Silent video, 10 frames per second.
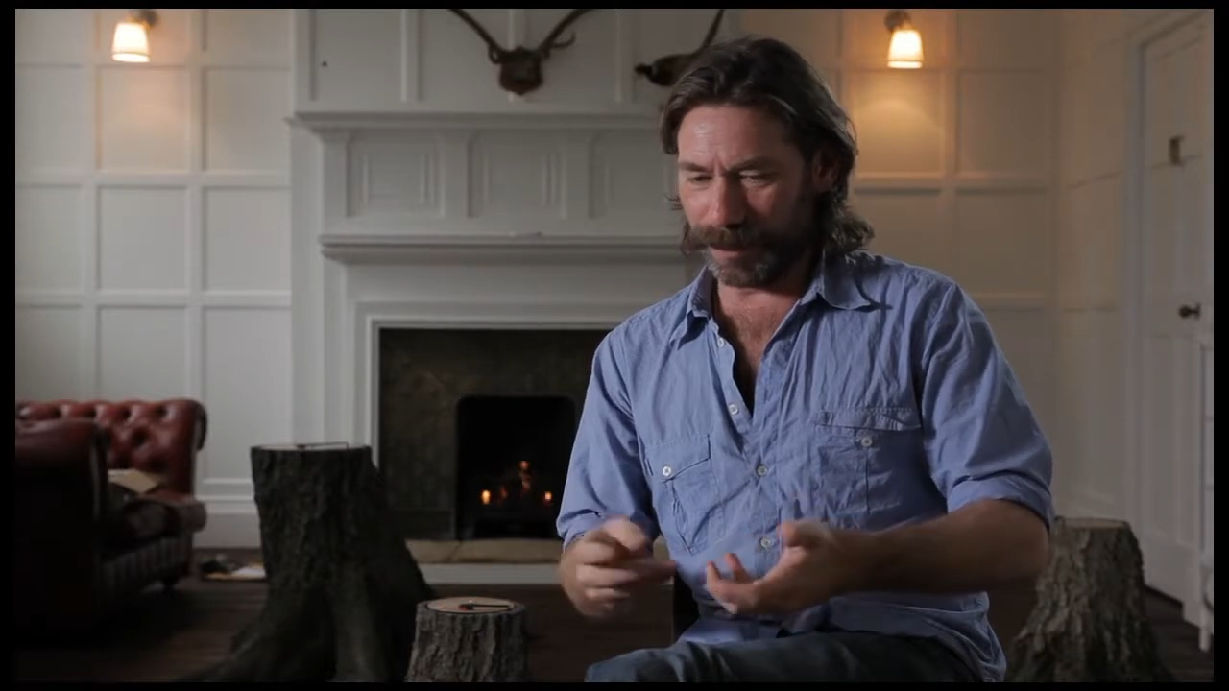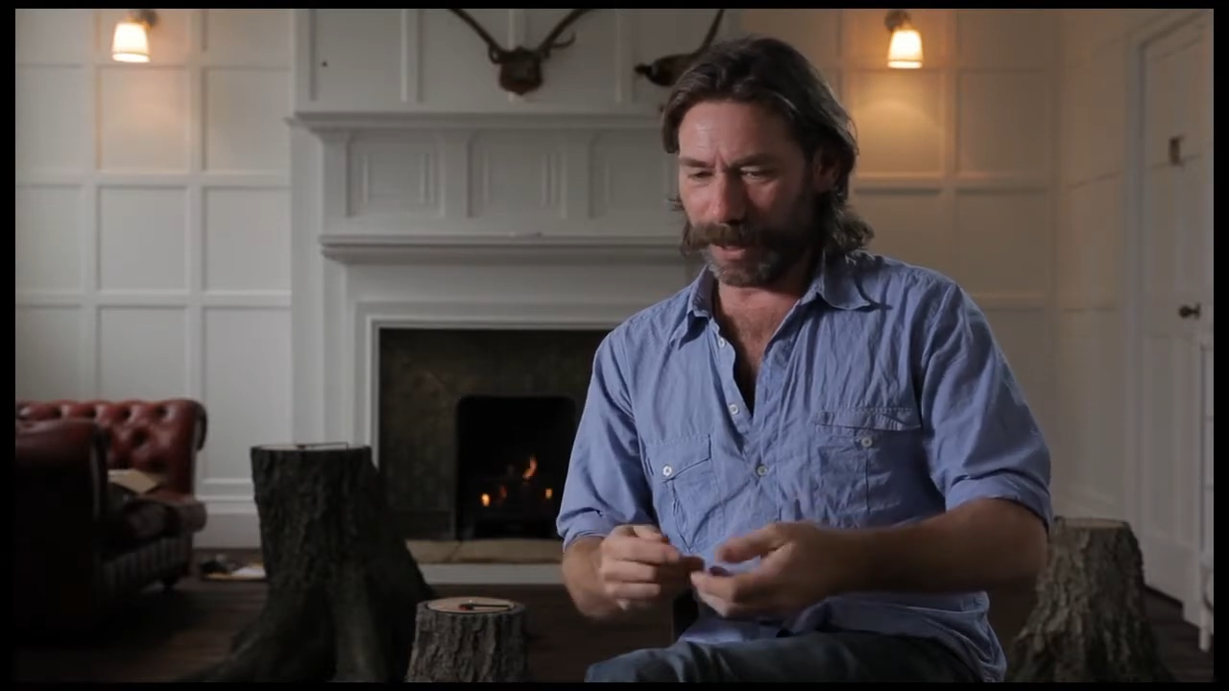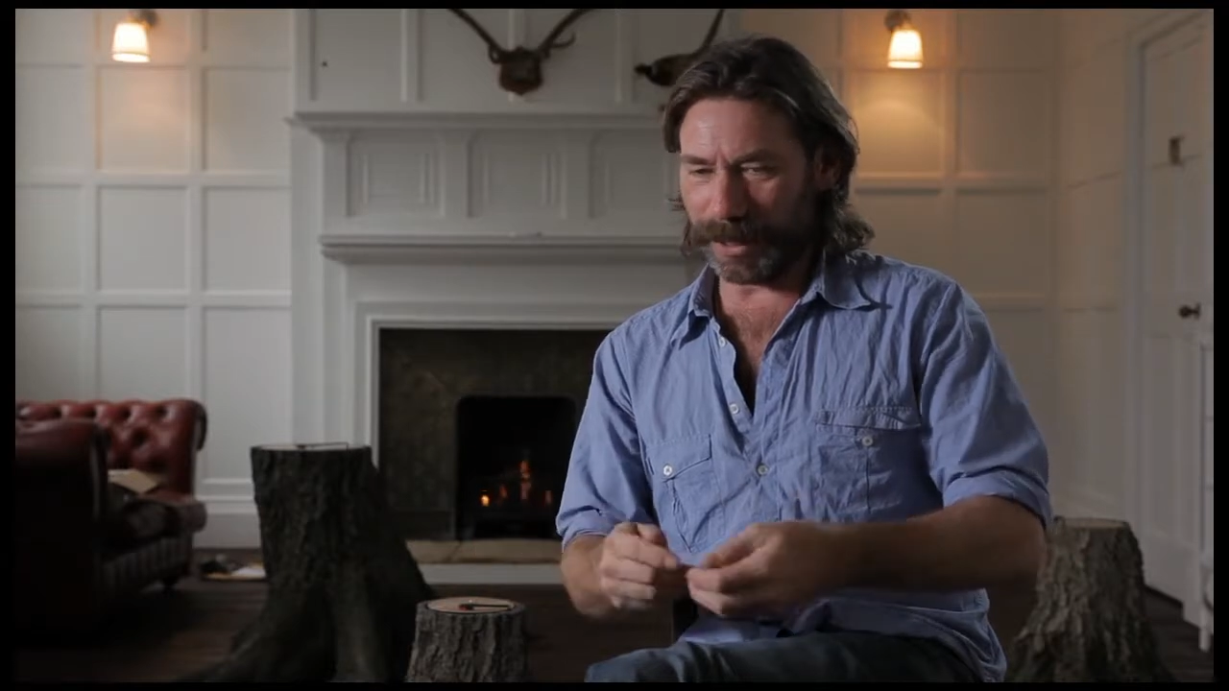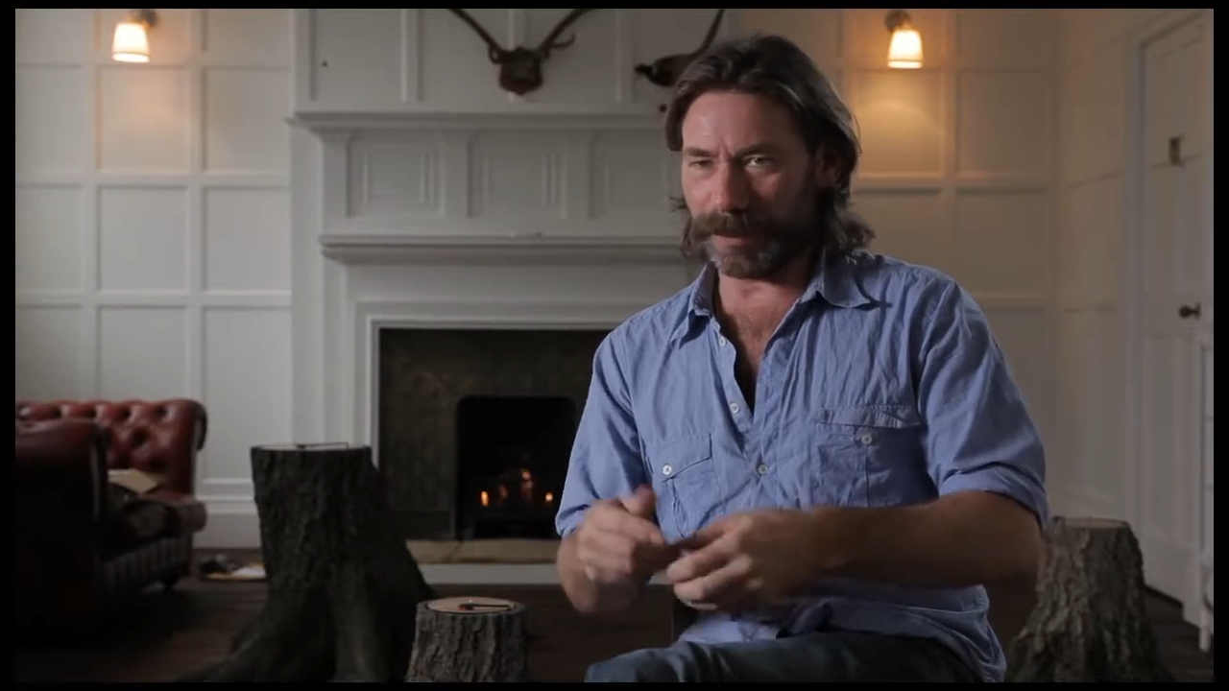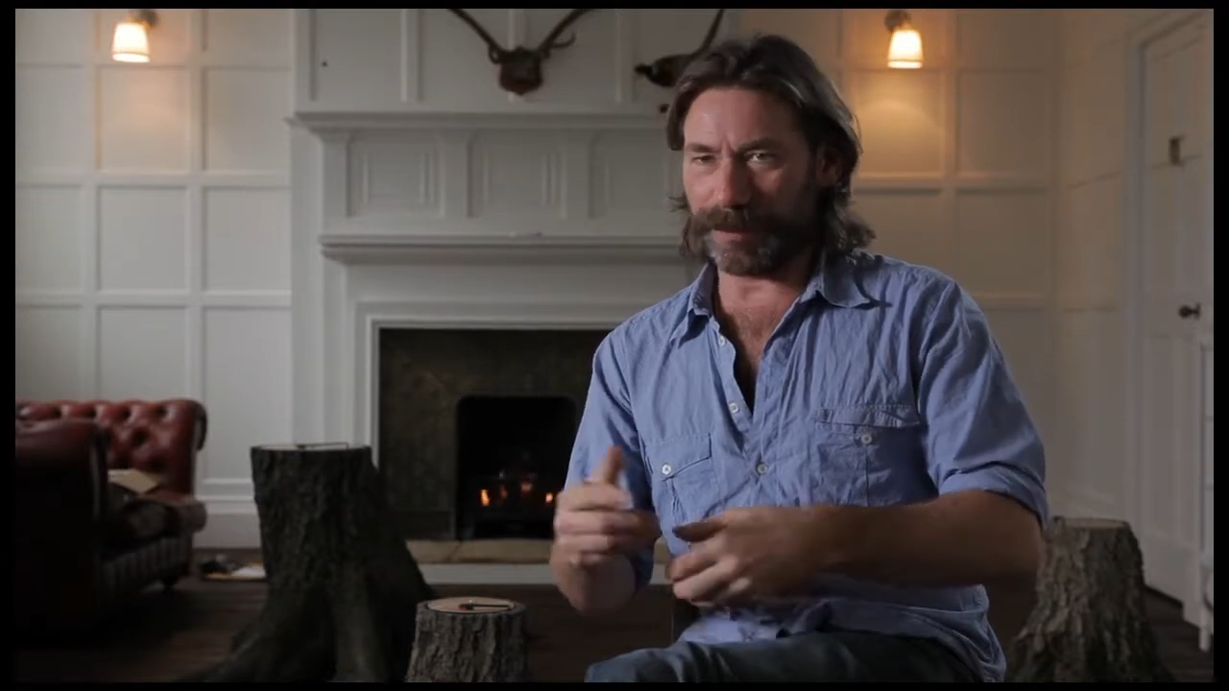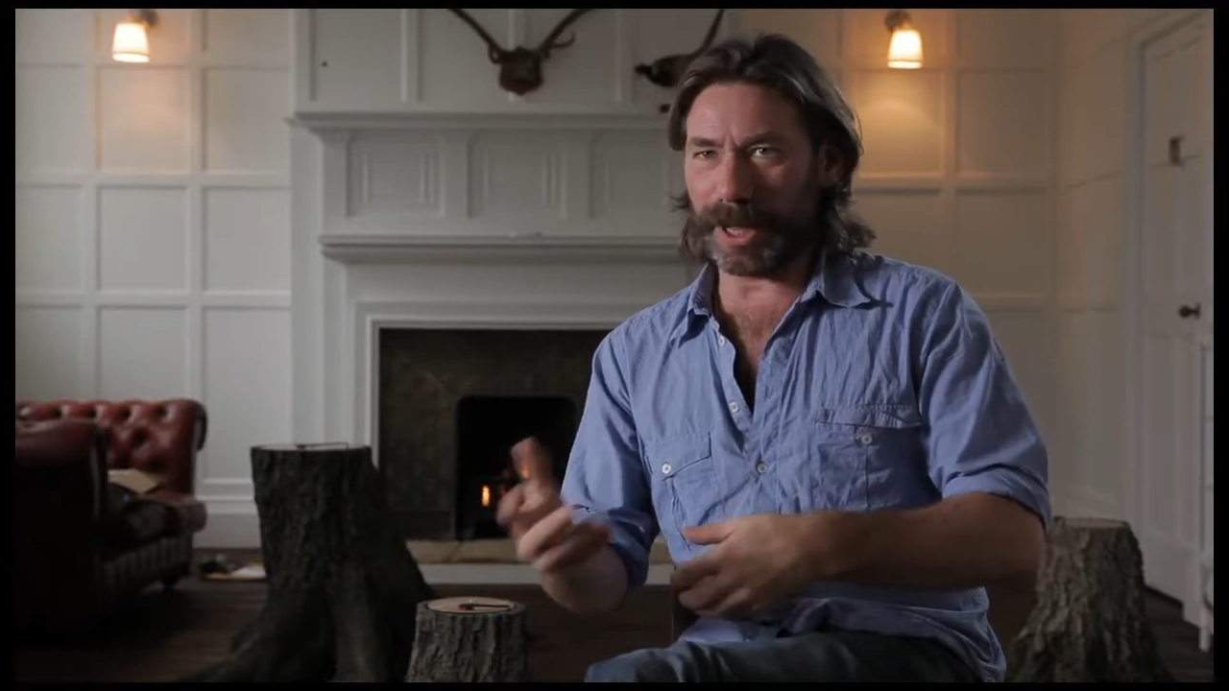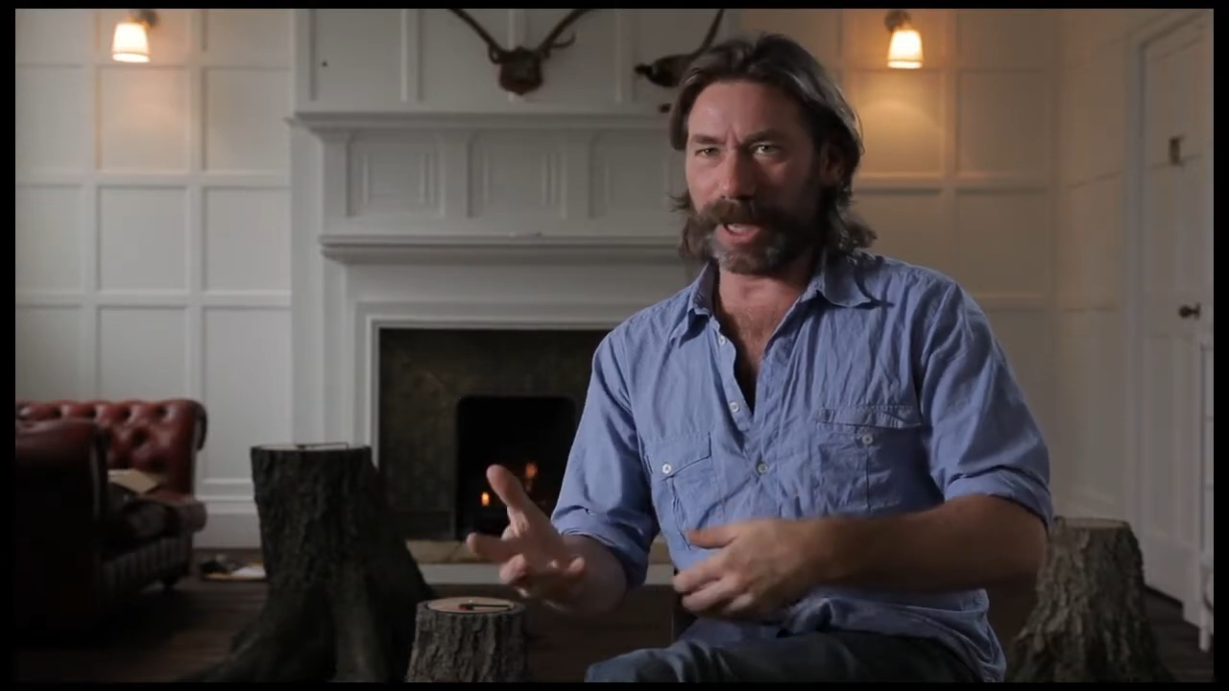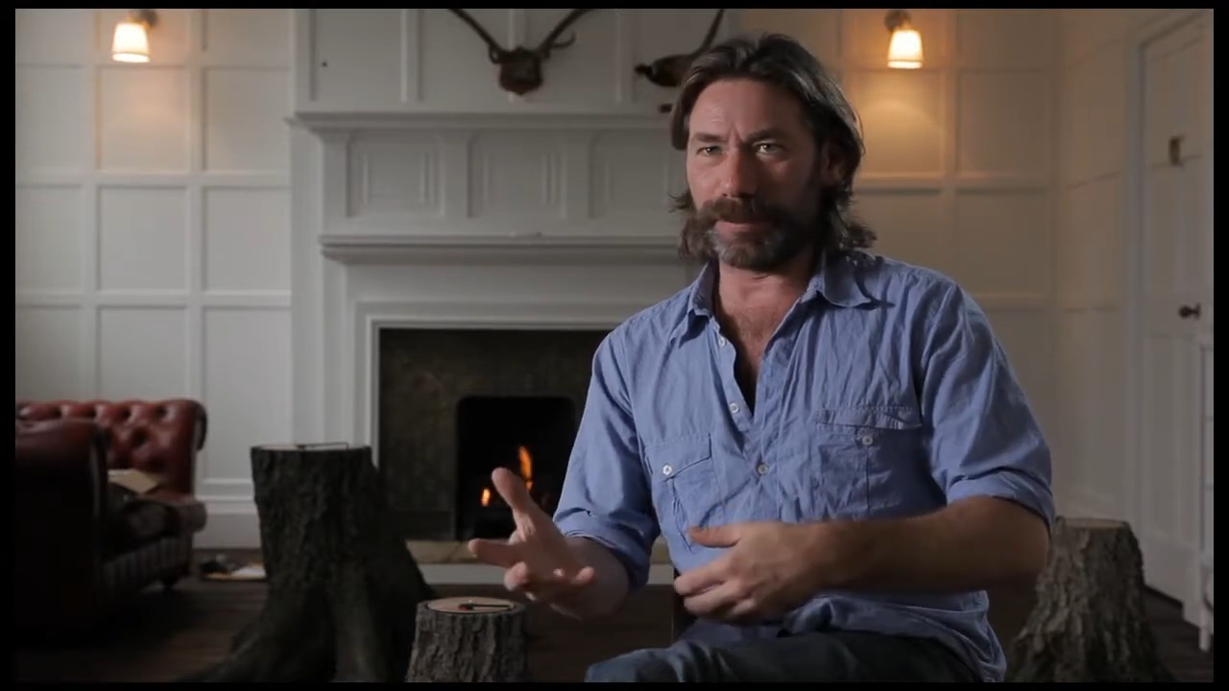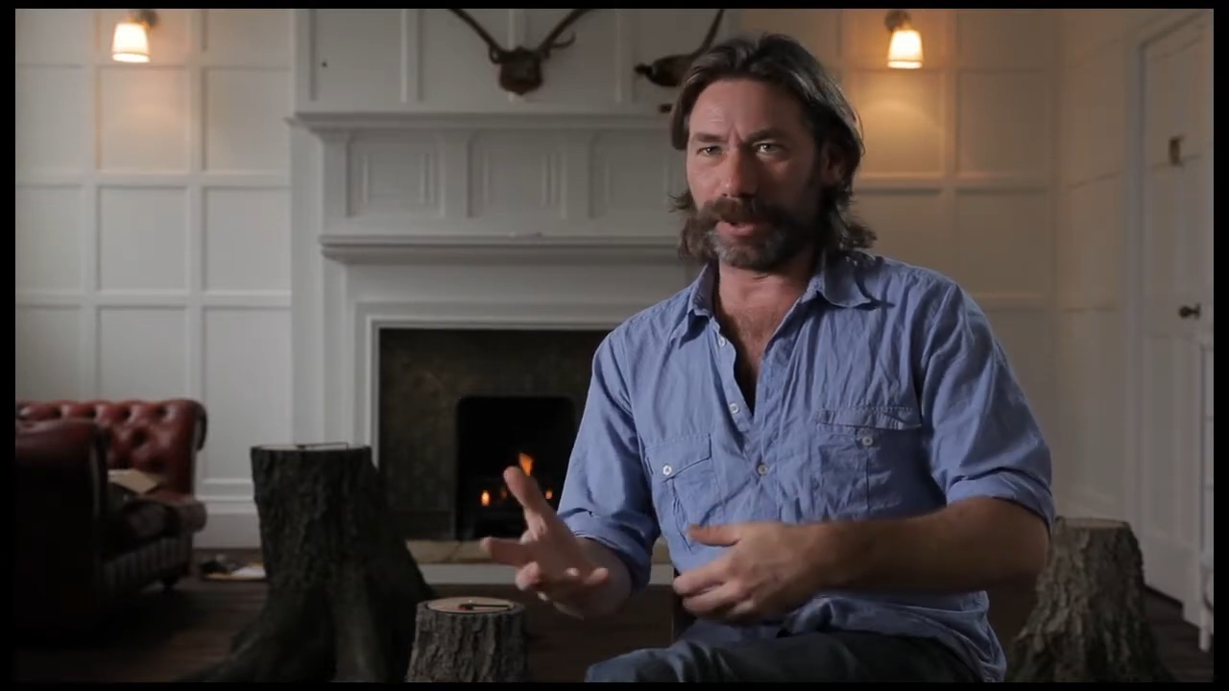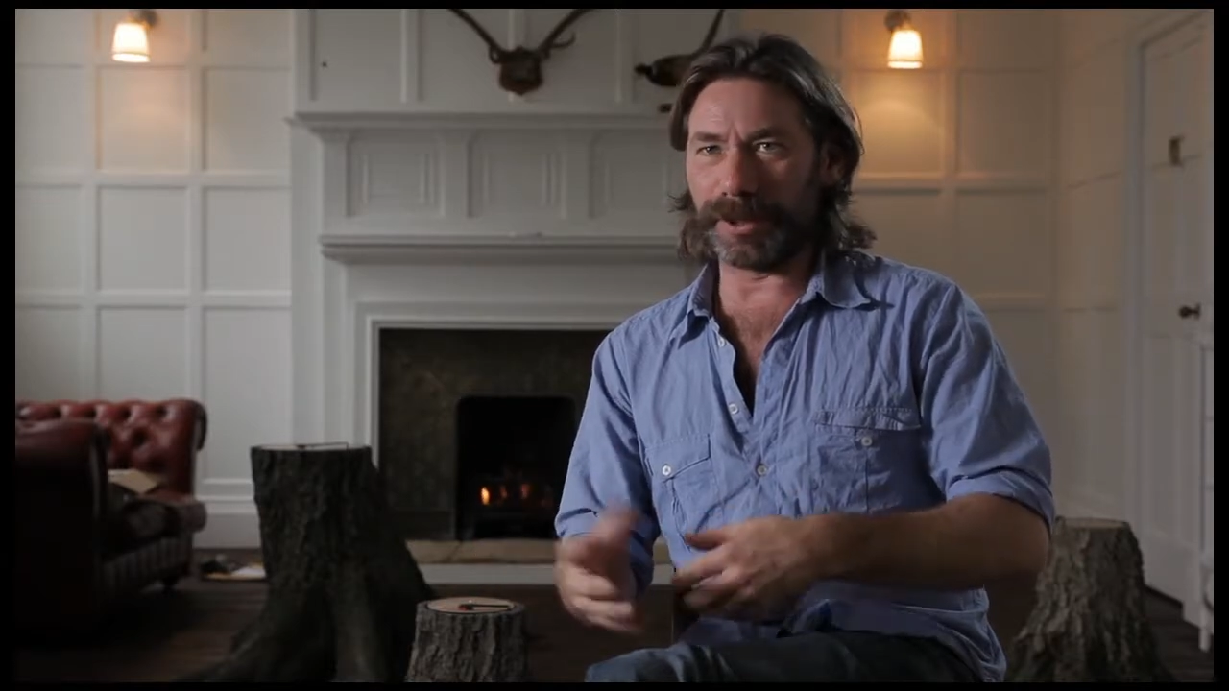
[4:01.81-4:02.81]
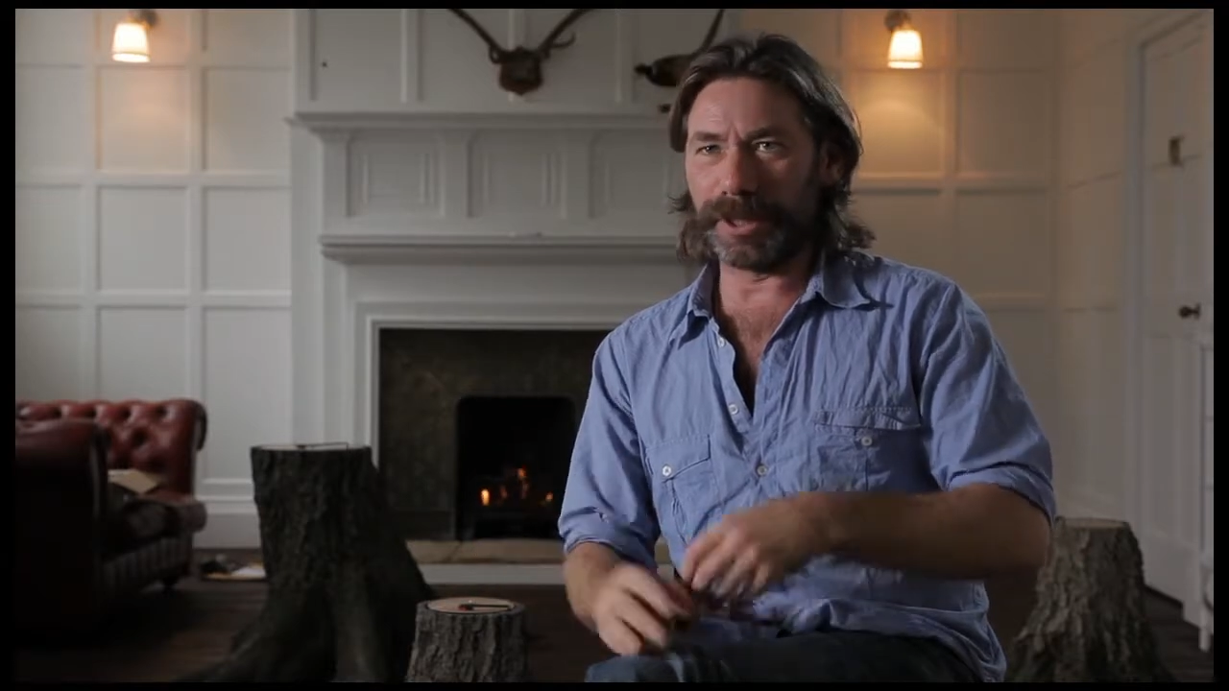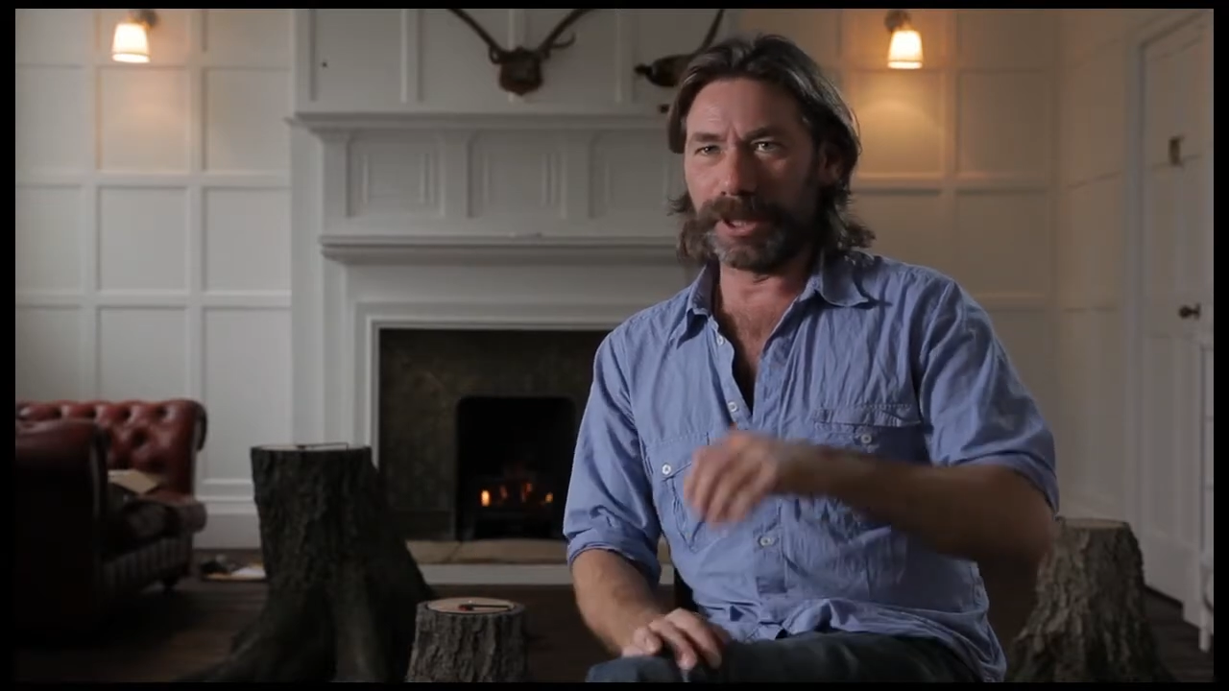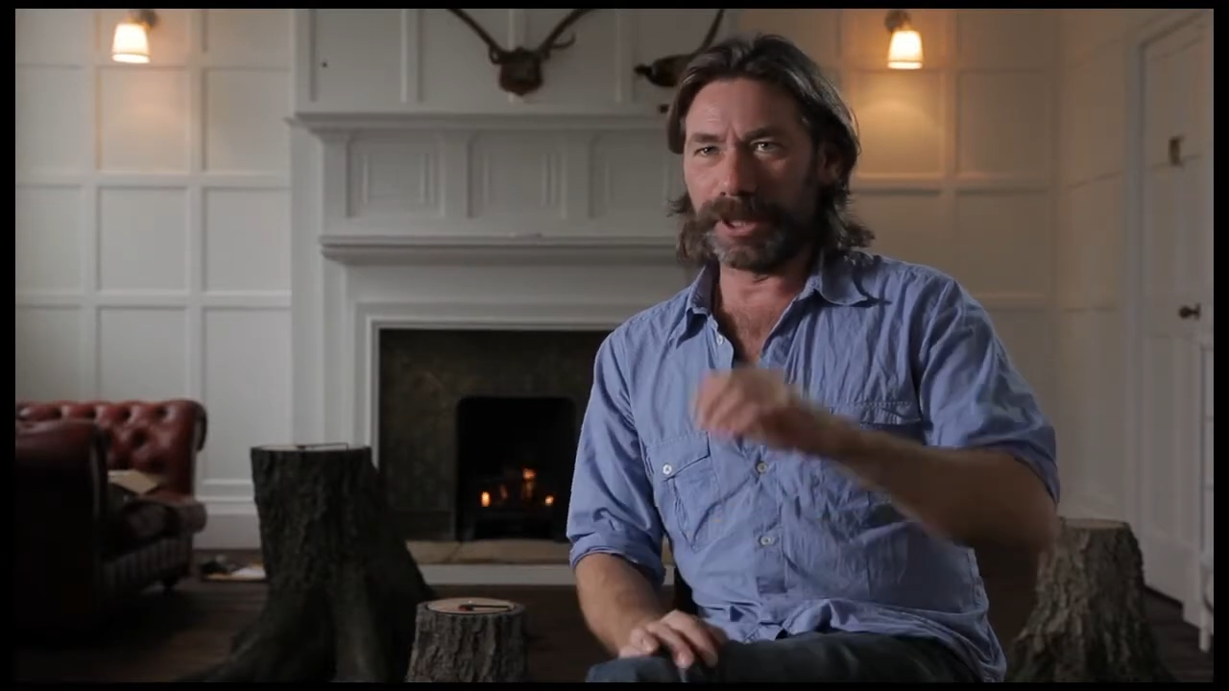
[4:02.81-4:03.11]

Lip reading: like the Bible,